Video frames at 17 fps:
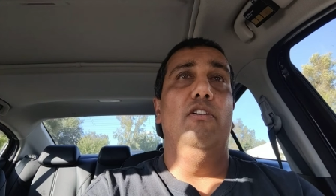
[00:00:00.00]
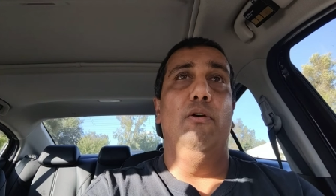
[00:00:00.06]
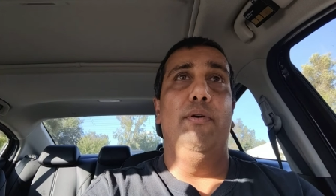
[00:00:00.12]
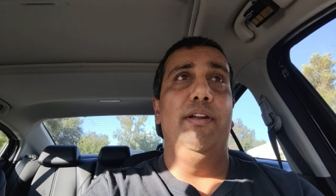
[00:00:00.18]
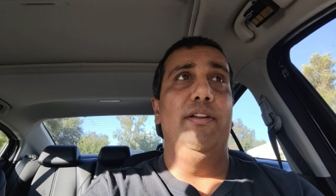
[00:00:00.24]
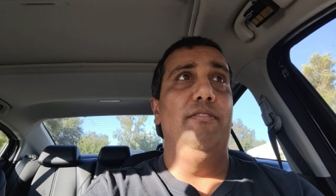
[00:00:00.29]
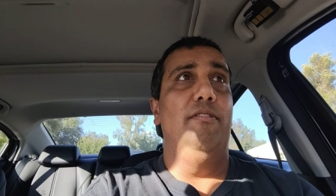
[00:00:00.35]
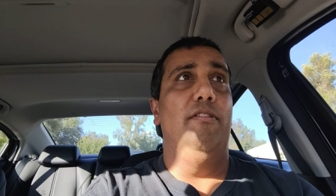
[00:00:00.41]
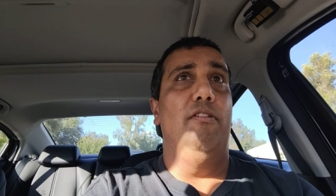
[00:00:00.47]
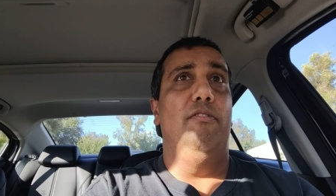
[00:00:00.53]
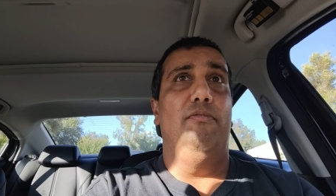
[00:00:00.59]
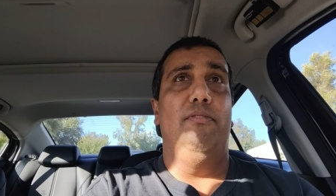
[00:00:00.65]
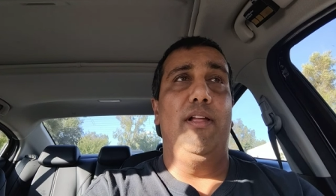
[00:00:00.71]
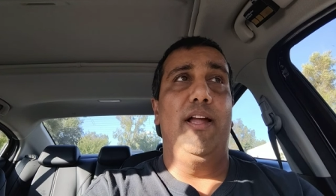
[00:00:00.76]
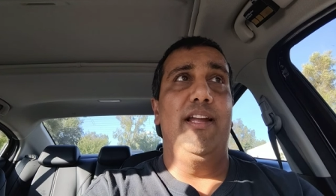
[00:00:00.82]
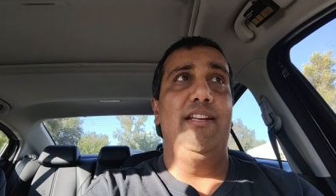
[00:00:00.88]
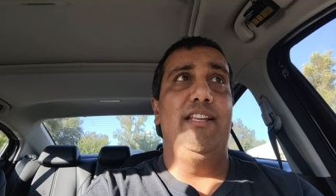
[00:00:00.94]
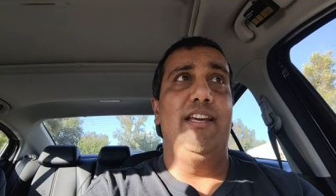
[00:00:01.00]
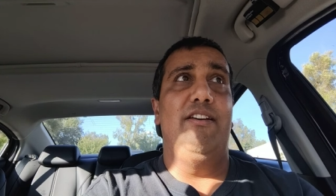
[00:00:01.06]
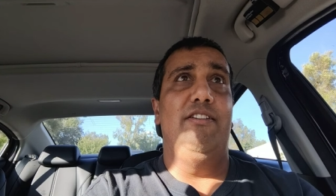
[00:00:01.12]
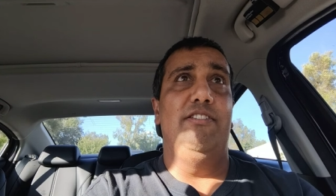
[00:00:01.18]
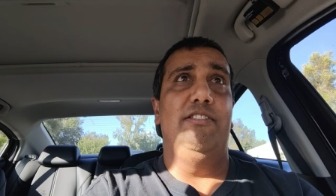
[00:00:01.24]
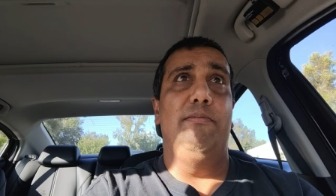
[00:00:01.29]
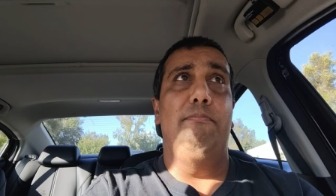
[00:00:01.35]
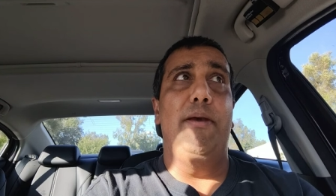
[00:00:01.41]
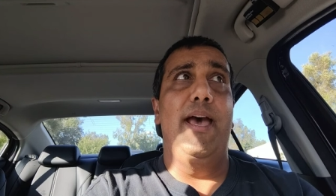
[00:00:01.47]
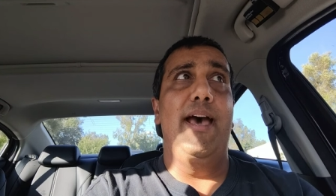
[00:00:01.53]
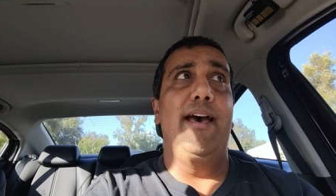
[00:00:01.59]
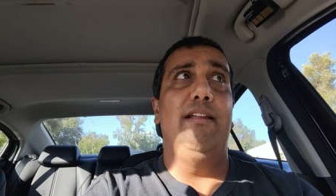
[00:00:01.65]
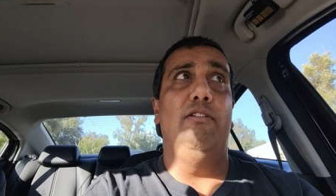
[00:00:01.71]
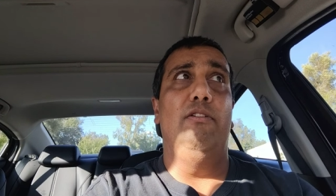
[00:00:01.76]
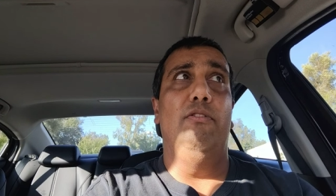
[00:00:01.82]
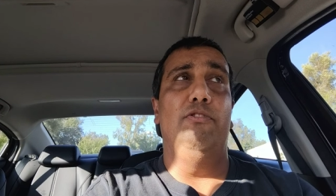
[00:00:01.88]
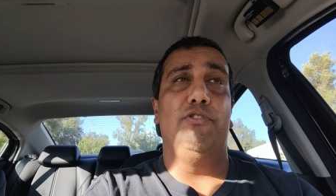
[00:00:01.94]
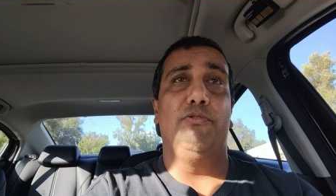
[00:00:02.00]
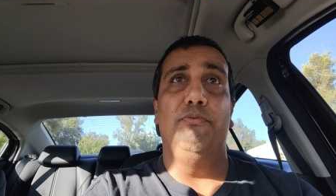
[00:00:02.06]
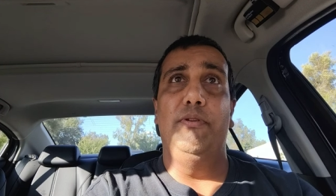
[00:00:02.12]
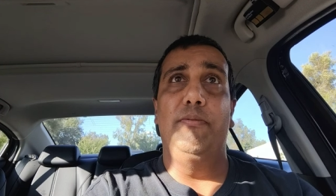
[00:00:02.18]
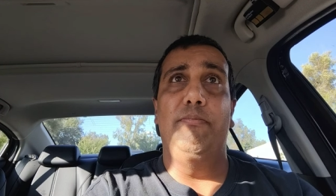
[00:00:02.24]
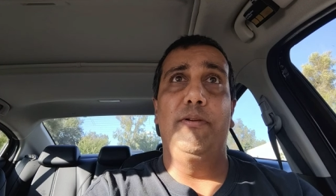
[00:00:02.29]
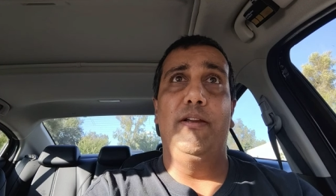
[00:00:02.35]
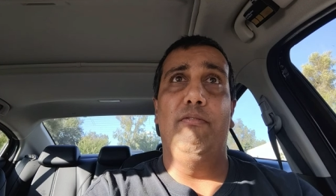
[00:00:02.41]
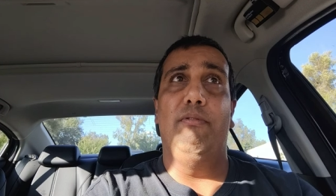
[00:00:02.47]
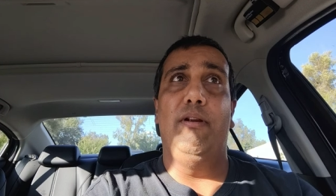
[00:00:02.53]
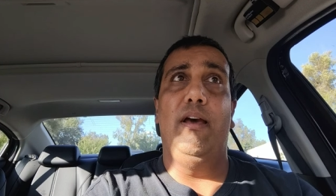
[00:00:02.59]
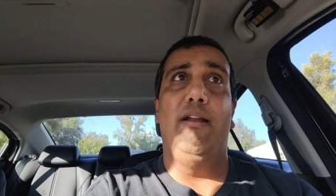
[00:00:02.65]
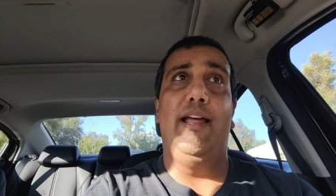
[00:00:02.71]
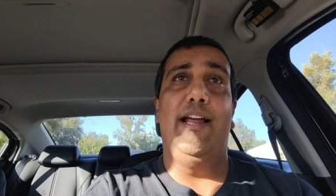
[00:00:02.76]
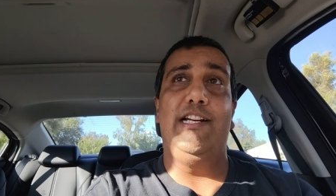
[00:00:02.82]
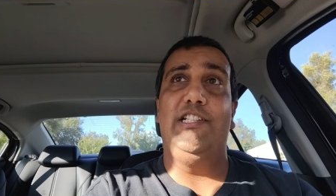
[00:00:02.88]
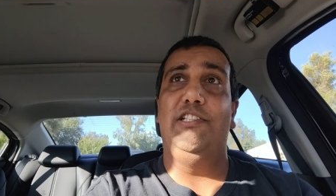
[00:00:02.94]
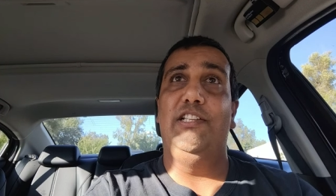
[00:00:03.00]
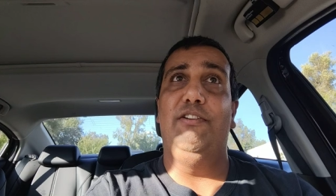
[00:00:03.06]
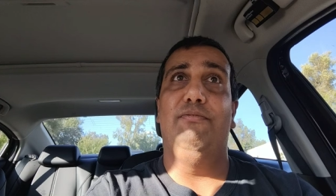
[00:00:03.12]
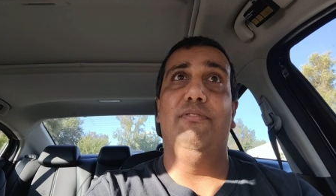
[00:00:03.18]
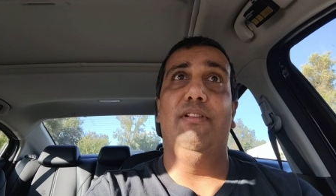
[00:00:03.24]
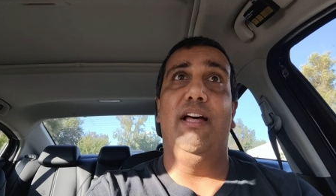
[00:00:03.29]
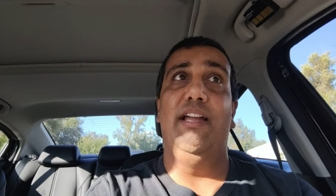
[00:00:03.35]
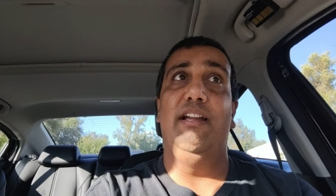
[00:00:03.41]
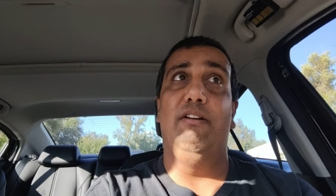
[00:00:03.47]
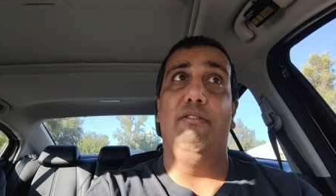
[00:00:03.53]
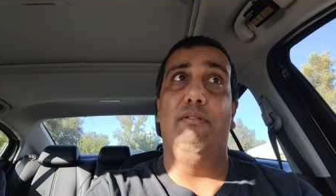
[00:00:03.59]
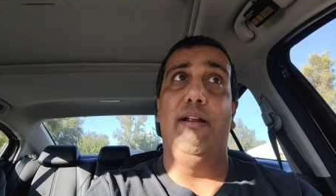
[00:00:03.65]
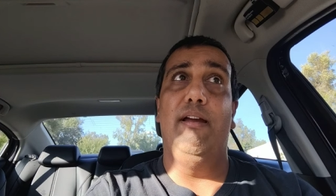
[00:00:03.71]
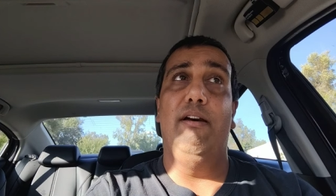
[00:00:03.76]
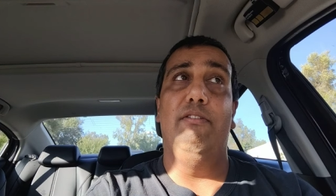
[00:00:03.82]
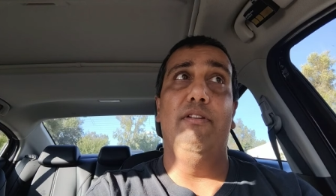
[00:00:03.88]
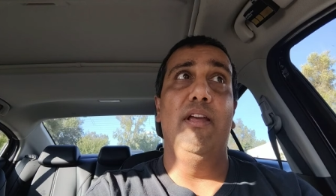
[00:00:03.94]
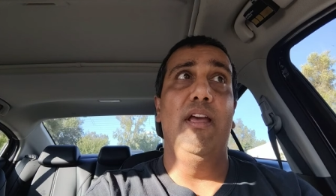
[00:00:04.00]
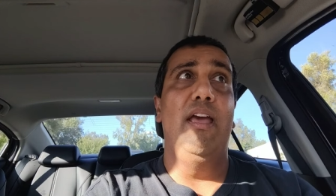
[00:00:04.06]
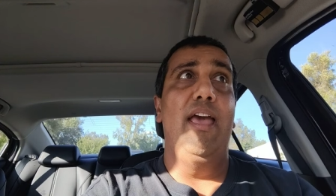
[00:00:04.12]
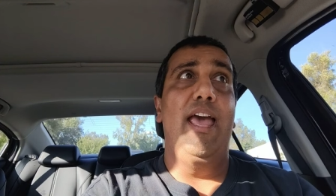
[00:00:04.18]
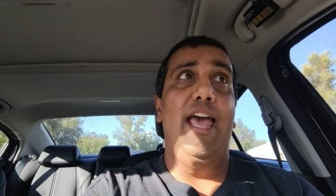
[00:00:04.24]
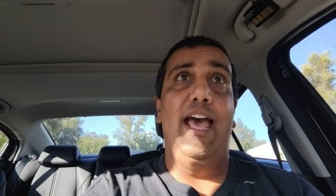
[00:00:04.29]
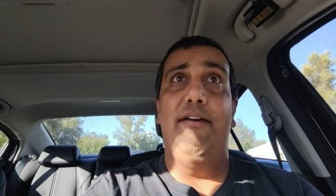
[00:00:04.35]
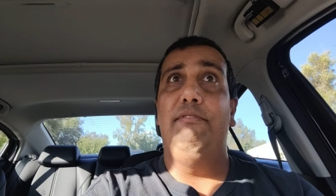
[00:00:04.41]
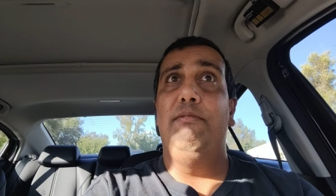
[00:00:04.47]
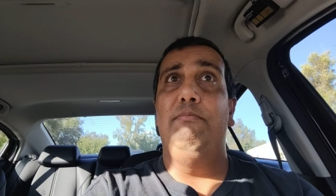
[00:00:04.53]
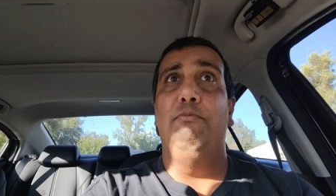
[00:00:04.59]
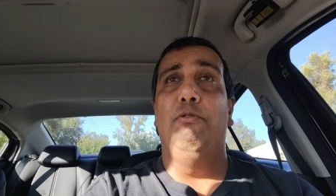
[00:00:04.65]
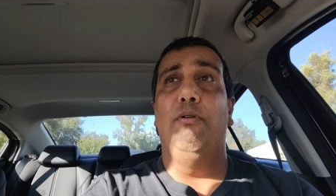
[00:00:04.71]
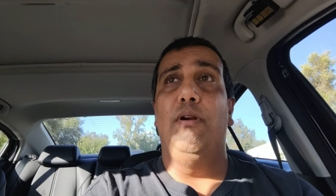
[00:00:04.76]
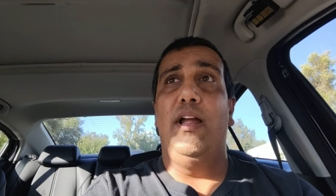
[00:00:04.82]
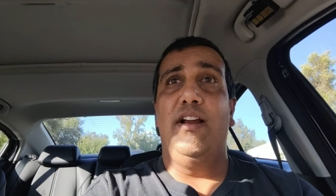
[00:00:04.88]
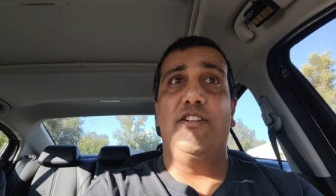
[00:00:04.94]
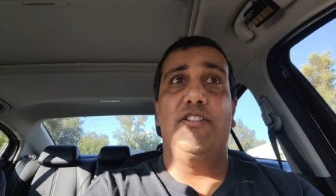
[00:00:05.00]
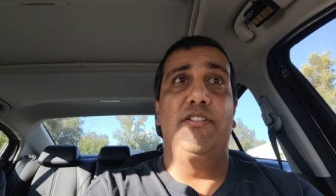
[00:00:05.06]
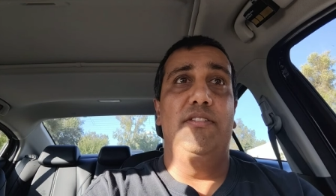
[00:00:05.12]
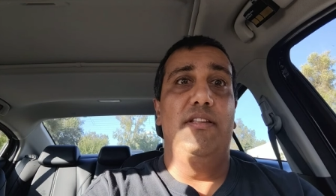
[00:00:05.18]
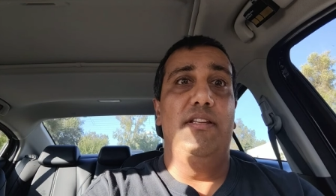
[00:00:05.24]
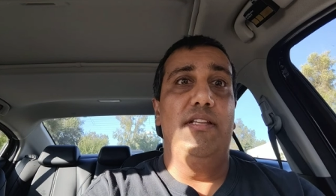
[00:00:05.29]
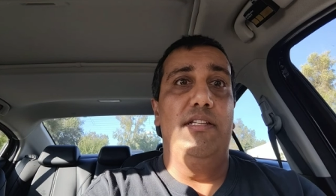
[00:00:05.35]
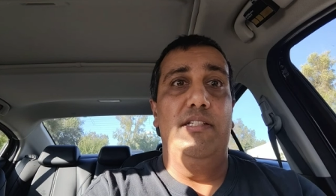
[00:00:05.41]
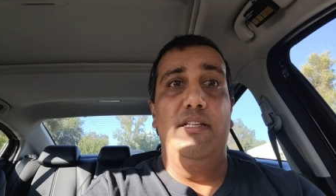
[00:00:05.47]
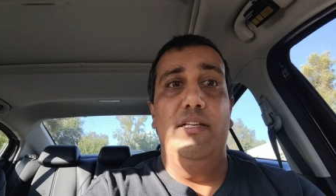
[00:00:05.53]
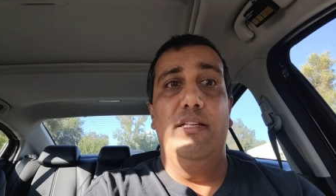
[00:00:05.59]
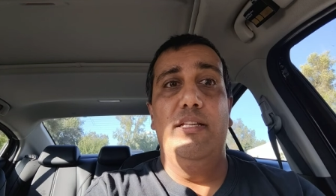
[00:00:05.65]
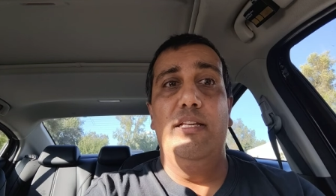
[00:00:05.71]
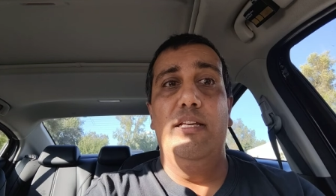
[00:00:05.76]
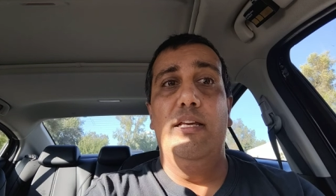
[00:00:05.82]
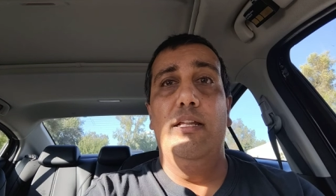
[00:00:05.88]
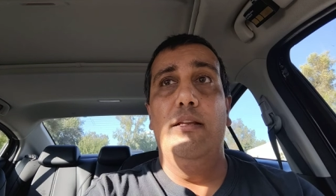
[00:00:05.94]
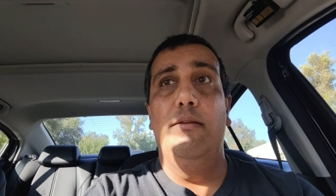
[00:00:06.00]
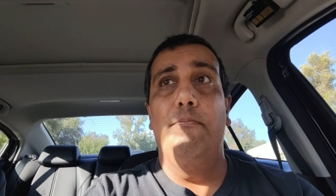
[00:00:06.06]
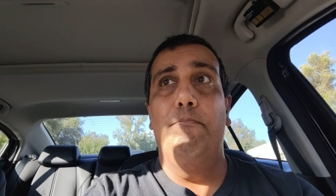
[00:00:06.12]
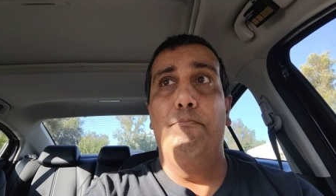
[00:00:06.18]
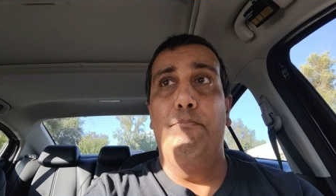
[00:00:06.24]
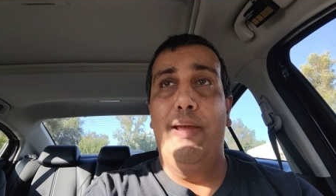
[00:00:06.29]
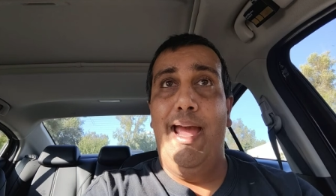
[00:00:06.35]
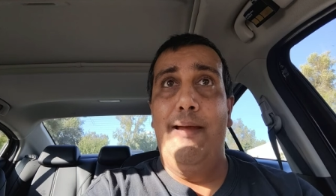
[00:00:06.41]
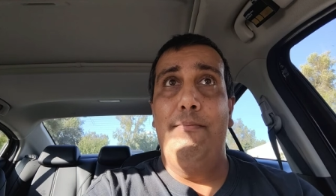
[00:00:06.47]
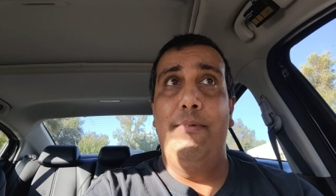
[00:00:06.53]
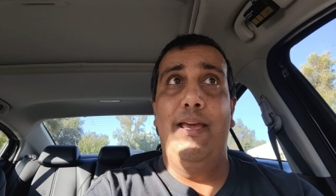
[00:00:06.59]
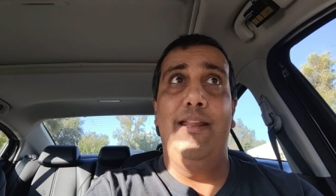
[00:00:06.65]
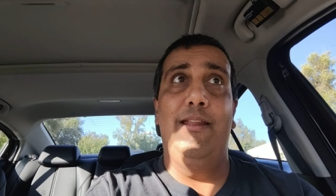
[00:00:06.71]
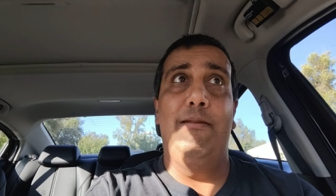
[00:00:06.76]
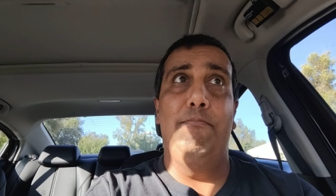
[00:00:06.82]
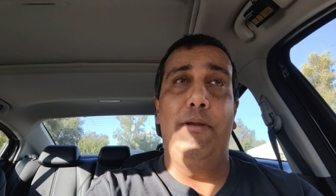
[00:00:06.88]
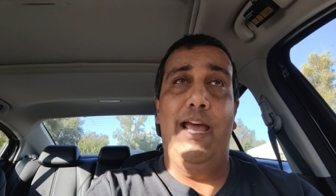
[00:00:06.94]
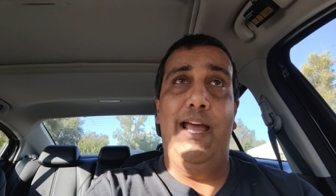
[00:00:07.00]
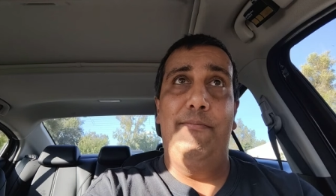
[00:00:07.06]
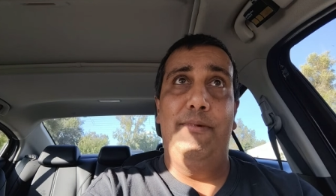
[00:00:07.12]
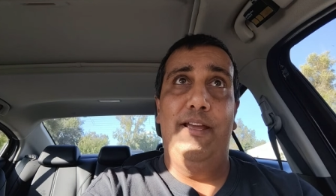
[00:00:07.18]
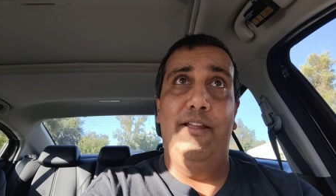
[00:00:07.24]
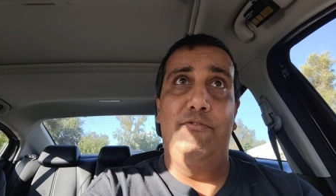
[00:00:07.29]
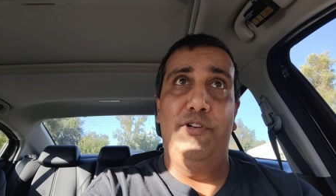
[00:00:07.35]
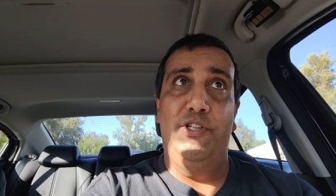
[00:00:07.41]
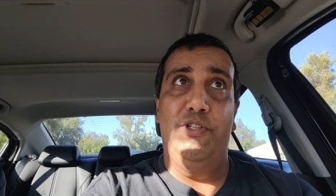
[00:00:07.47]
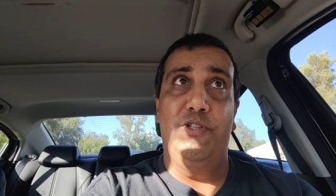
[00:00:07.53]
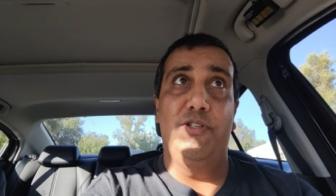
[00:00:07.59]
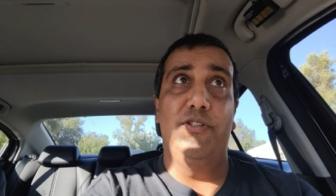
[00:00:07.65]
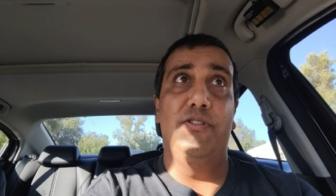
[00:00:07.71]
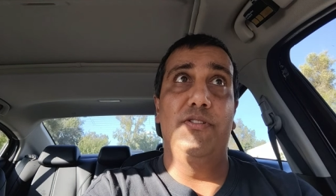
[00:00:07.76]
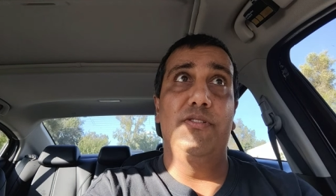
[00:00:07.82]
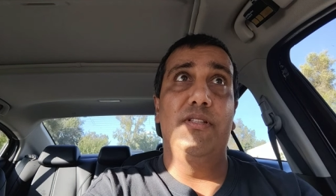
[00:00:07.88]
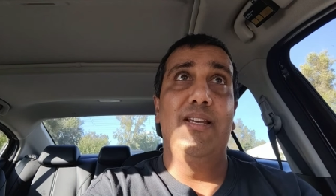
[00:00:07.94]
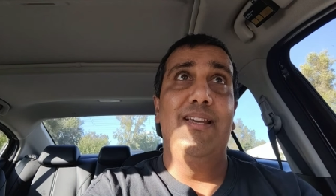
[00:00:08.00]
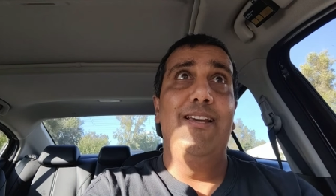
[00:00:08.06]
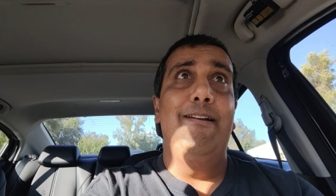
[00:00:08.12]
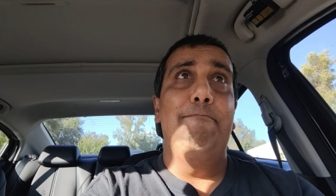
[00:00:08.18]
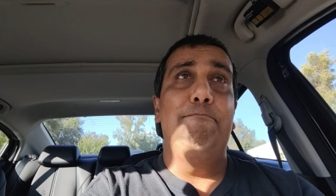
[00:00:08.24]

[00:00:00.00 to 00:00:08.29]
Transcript: going or flying down as a bat, go sweeping around, actually flying around, having more action than he did in Batman and Batman Returns.